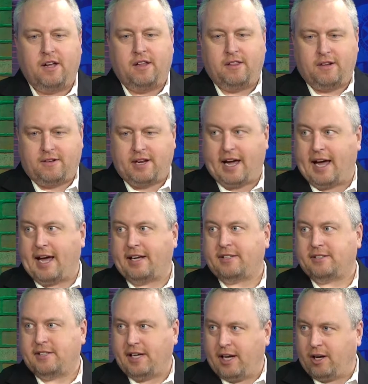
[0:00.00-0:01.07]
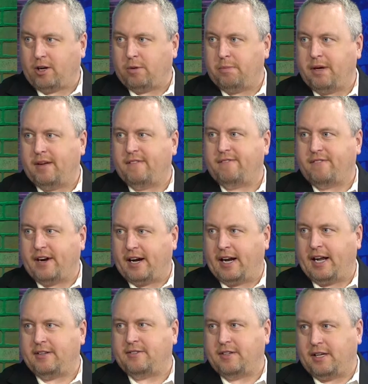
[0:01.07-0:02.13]
the tax increment
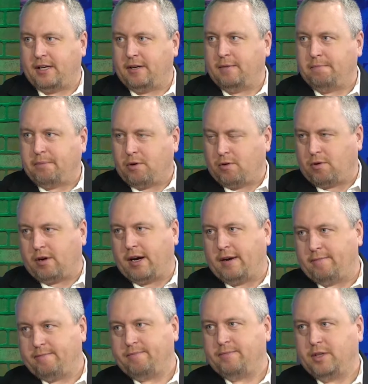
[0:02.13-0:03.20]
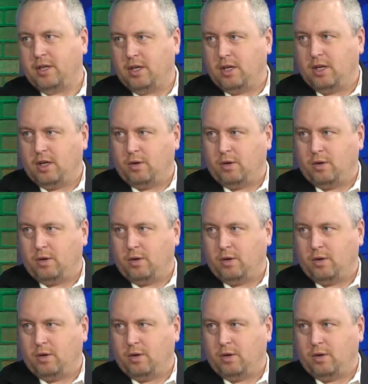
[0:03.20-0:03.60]
financing program. Okay.